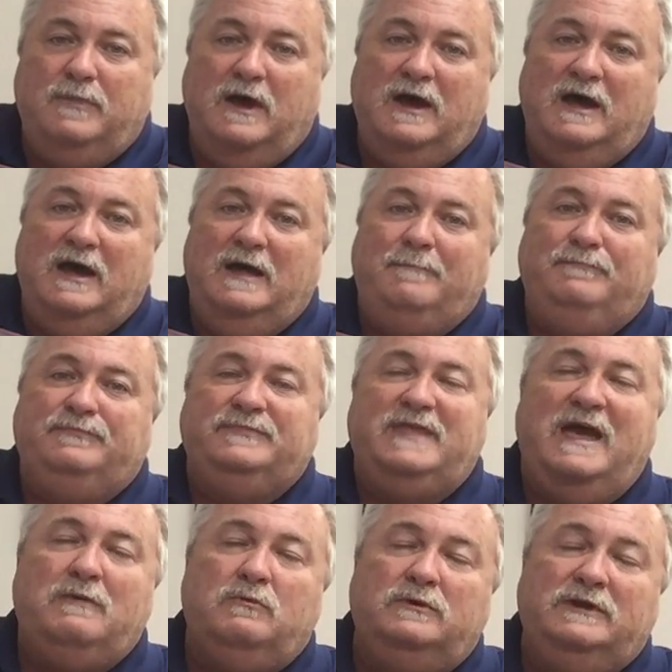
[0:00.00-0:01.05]
Um,
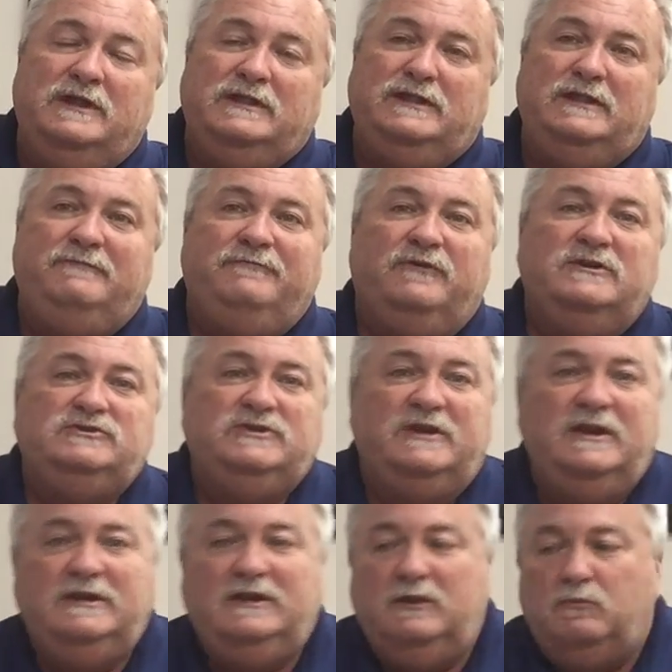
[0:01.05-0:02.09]
that one is the French
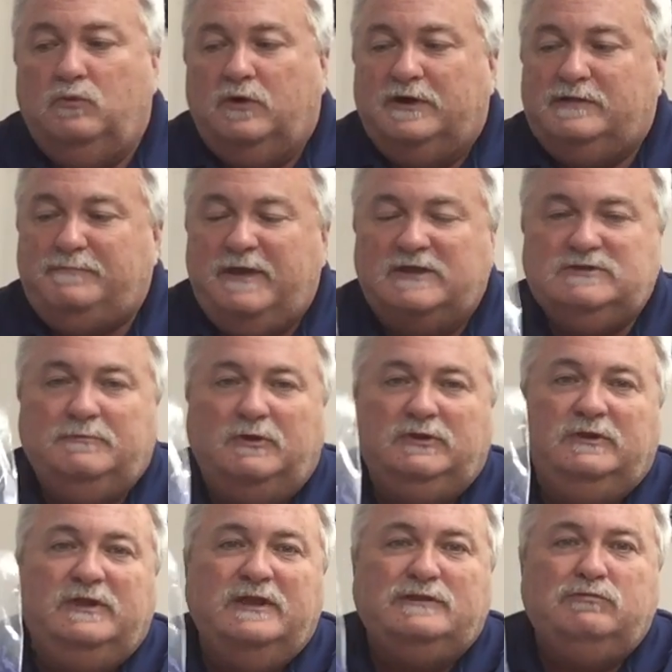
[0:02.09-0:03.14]
and Indian War expansion,
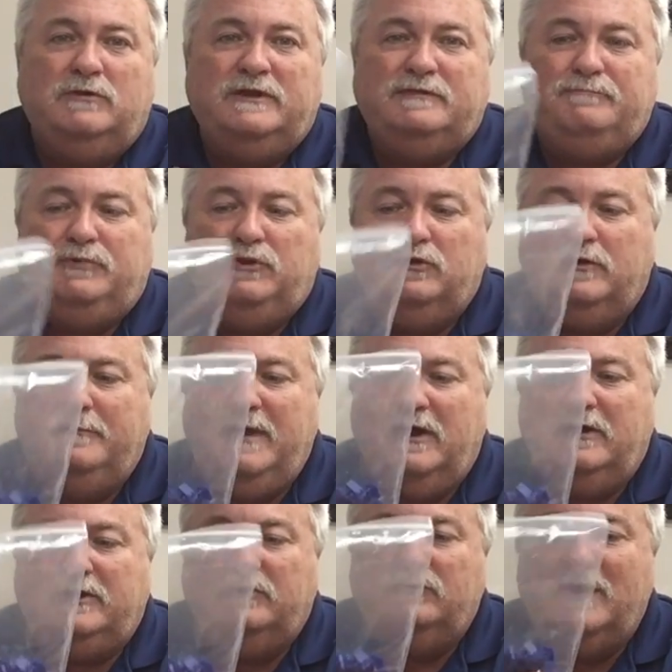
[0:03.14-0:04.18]
but this one is pure
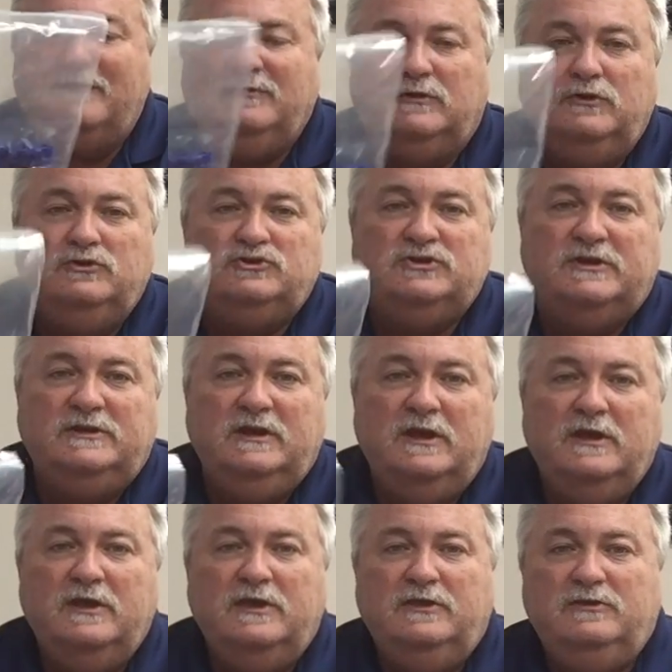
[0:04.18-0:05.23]
American Revolution.
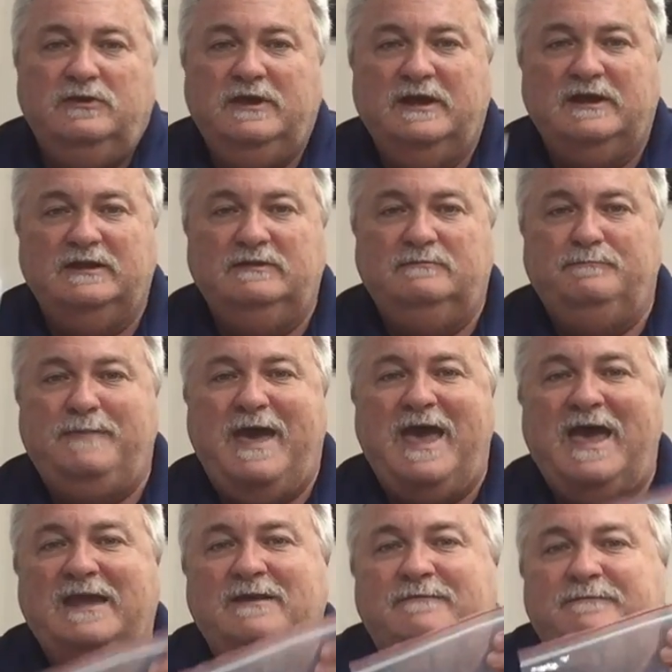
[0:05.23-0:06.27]
You get a
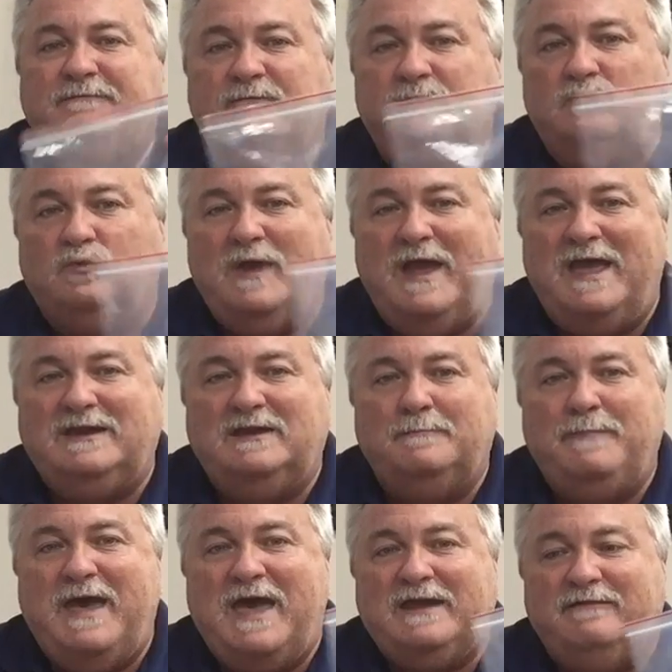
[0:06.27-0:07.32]
bag of red and a
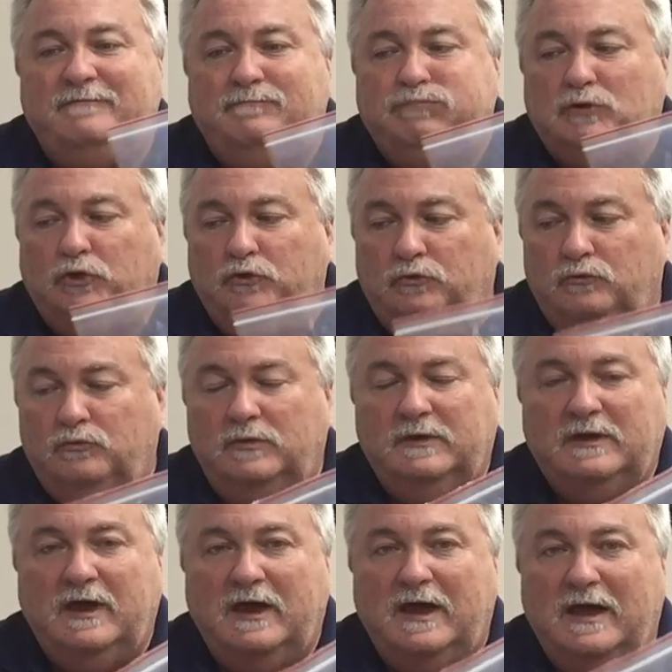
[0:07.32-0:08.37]
bag of blue.
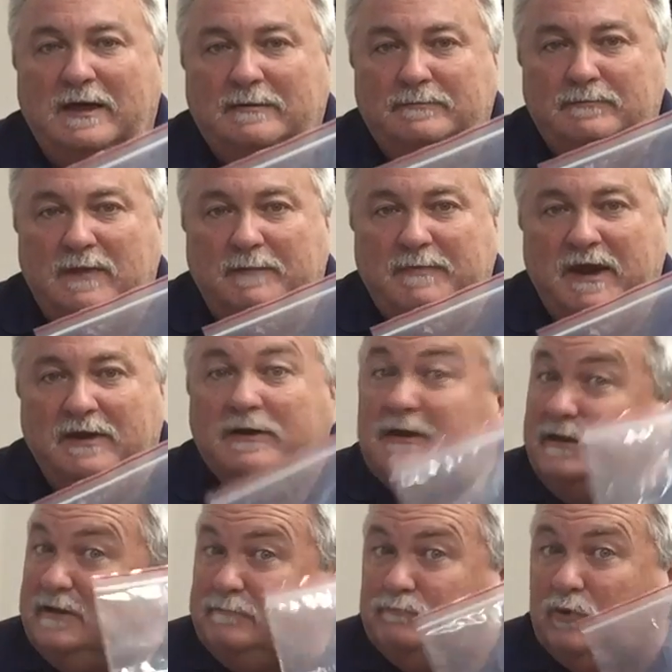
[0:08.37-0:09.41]
Uh,
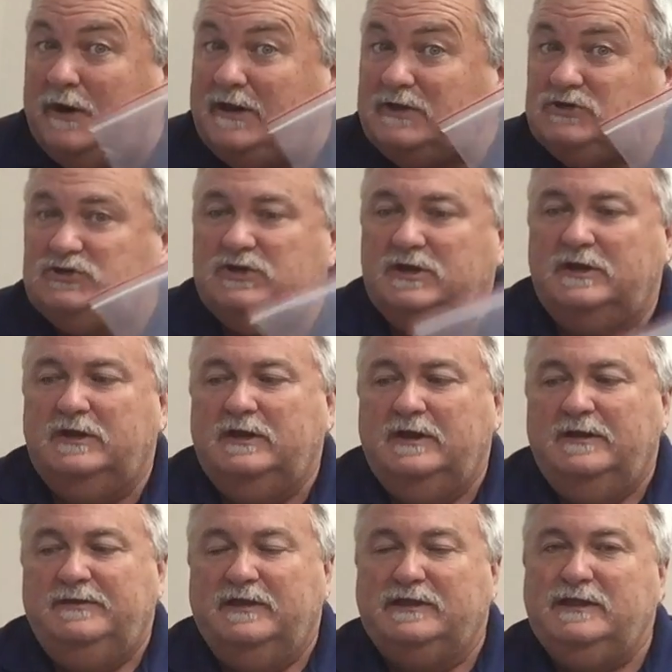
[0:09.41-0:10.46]
Americans, British.
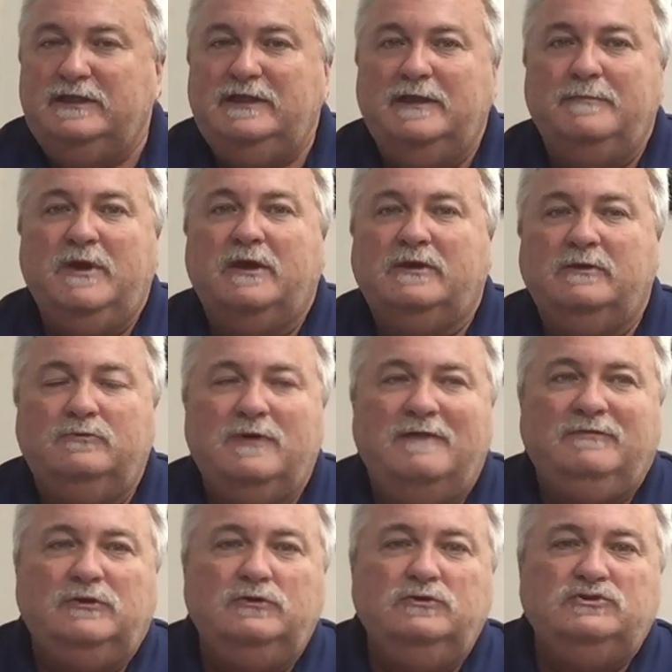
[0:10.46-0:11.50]
This is the American
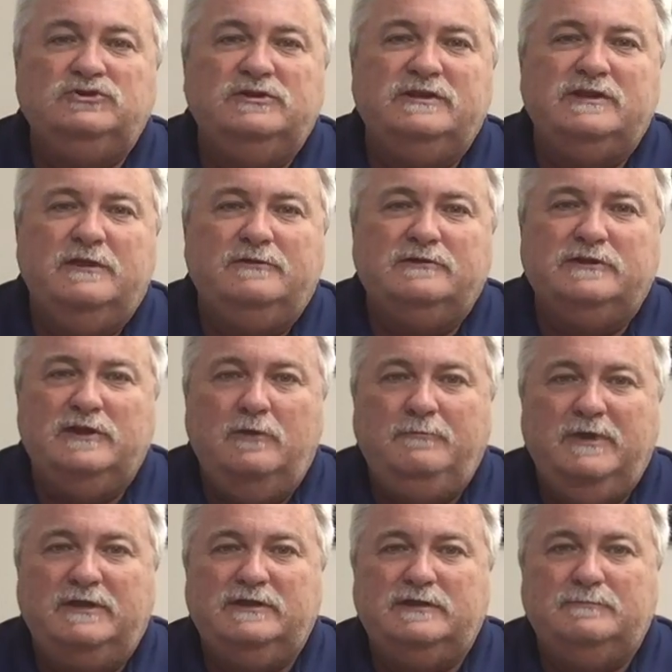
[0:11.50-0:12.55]
Revolution, so there's no
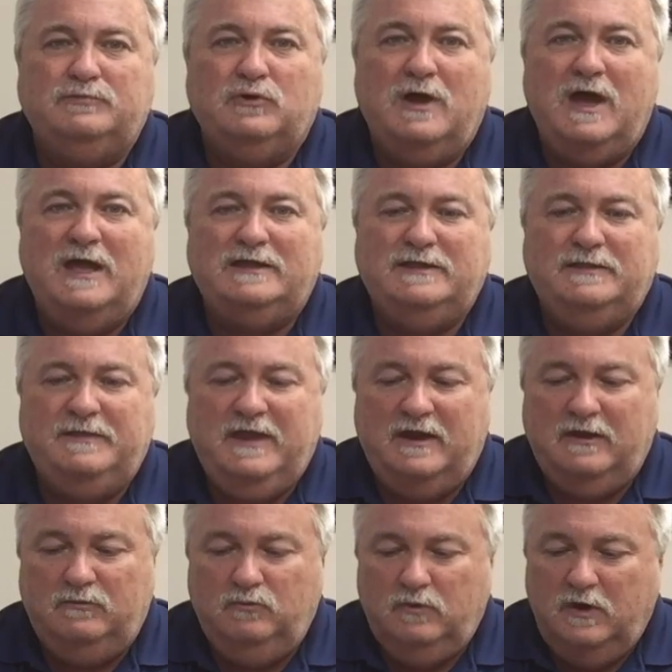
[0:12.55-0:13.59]
big surprise
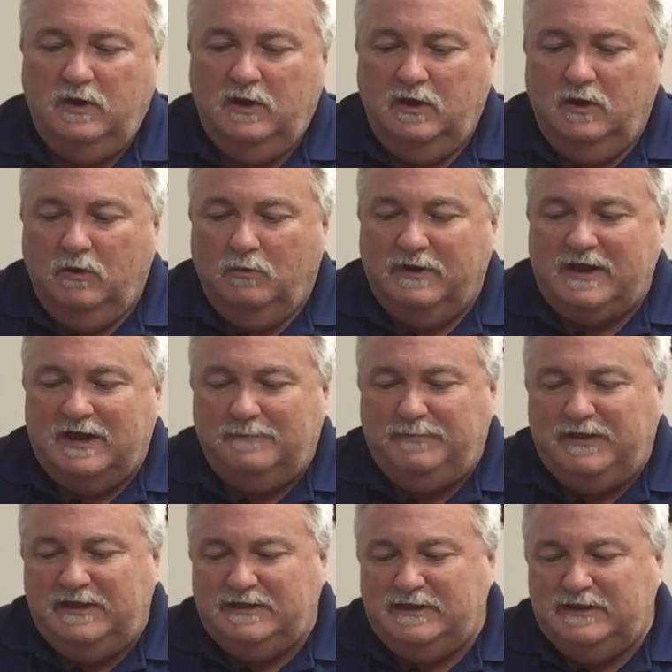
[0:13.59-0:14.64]
there. And what kind of
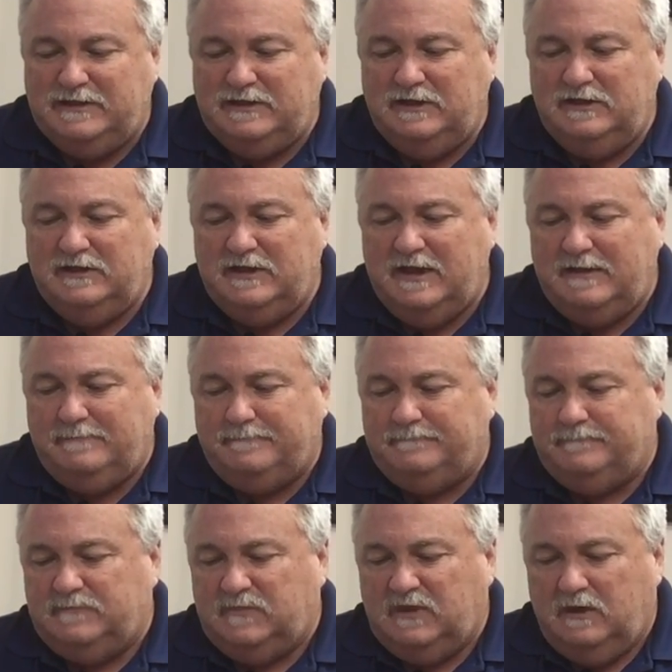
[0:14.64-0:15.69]
pieces do you get?
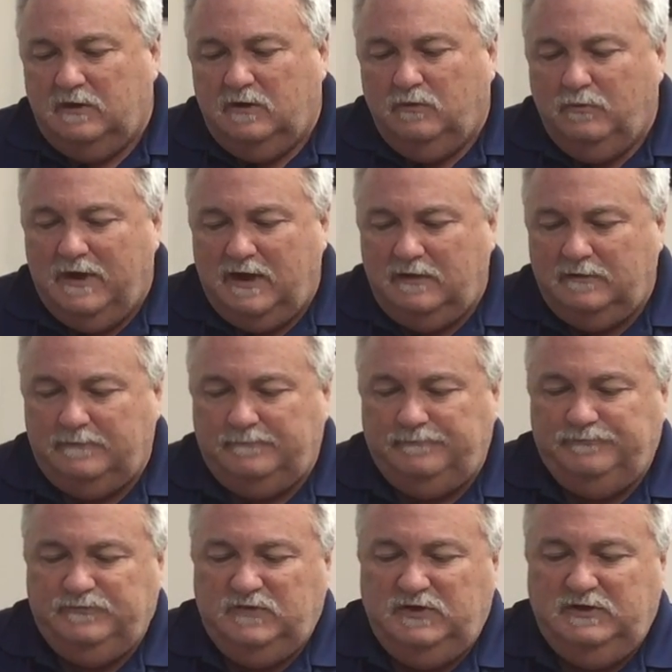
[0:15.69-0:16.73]
Well,
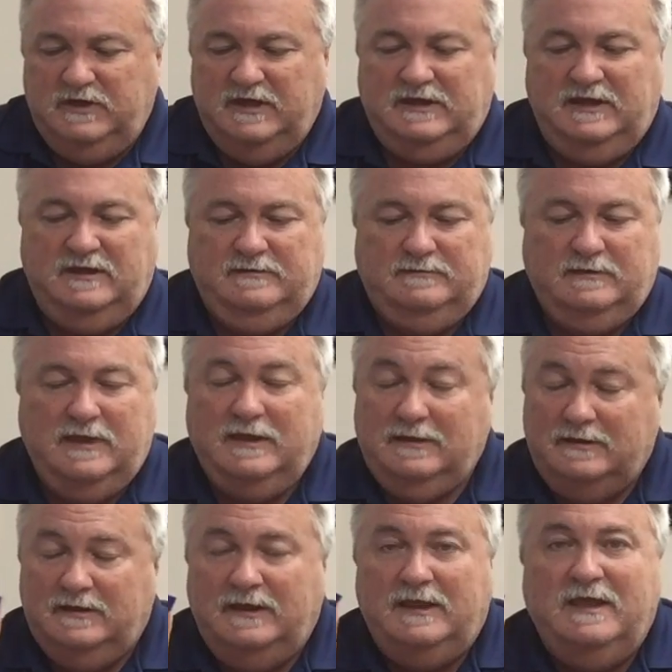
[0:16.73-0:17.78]
you get
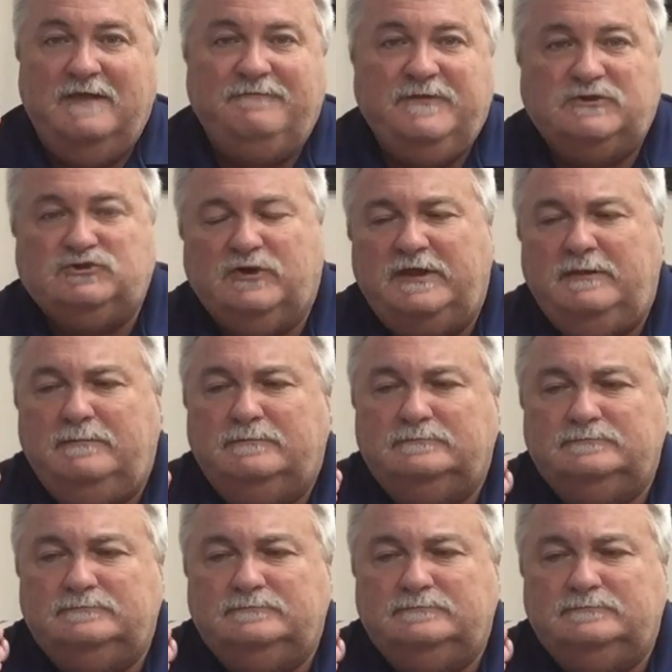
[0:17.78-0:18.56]
infantry.